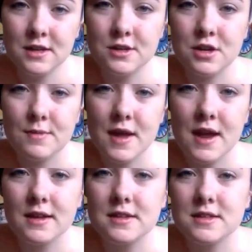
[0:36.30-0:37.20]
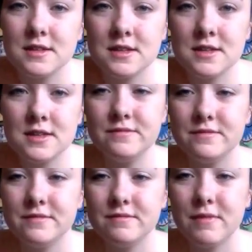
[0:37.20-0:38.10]
Good job, Max.
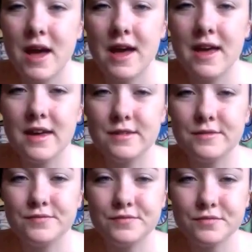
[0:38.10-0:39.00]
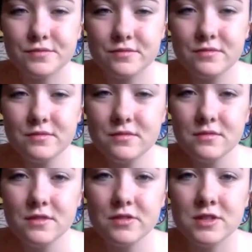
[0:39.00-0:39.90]
My
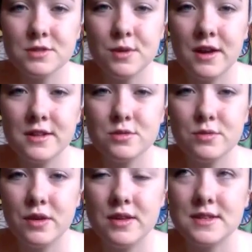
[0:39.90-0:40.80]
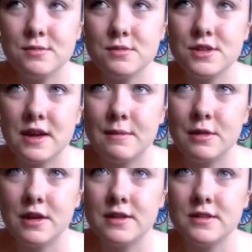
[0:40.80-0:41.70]
response would be similar to
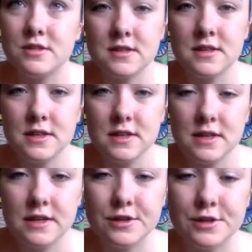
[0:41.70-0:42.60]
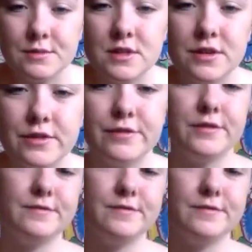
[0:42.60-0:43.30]
Emily's in terms of